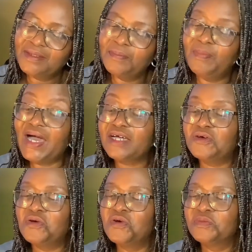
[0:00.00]
back
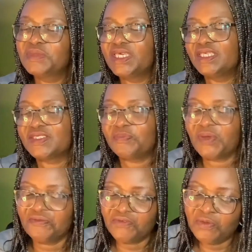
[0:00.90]
home, his
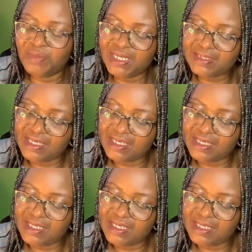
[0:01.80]
performance